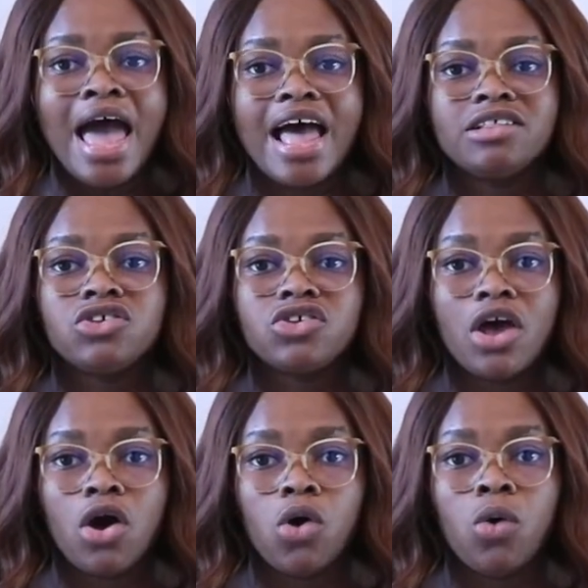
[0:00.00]
And
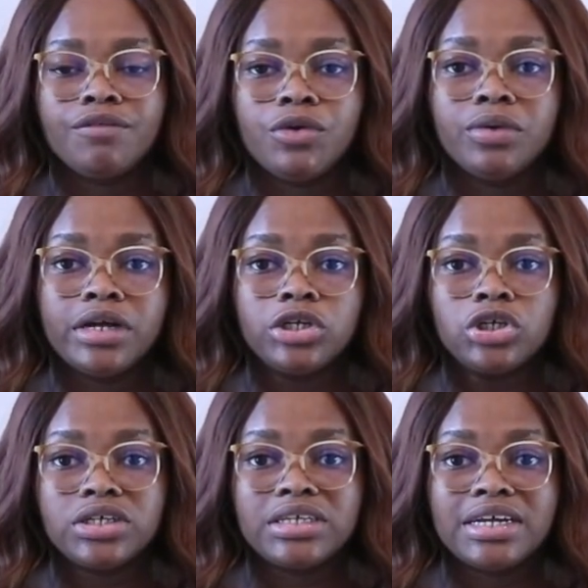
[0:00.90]
so if you are
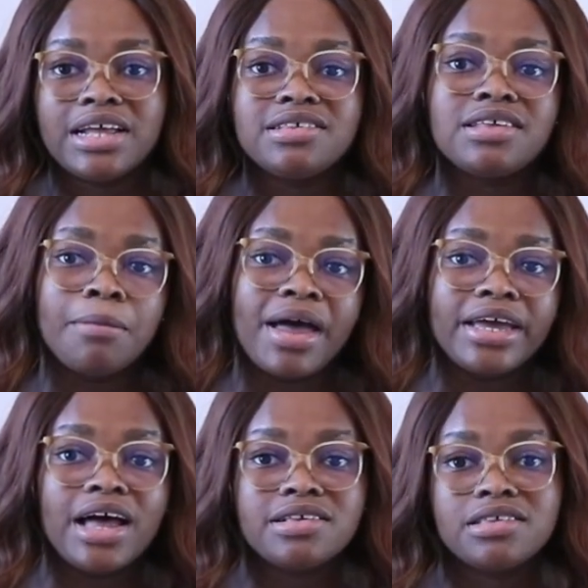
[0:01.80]
interested in
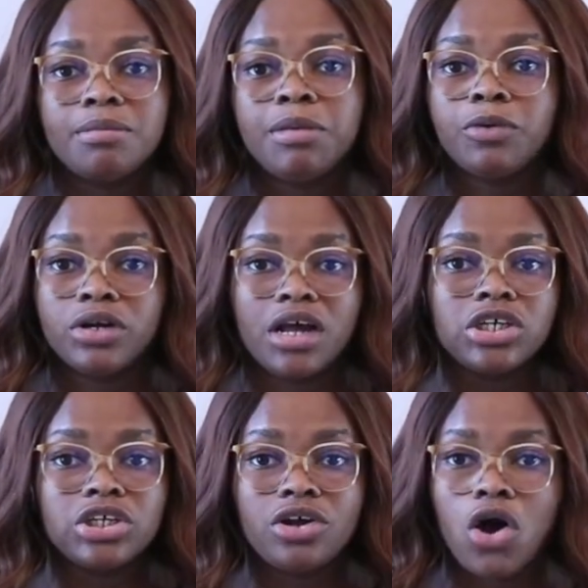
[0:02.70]
semi-custom and
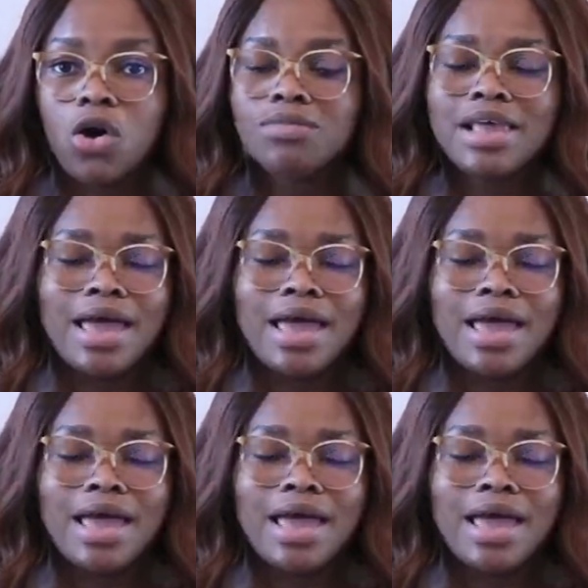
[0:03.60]
production homes,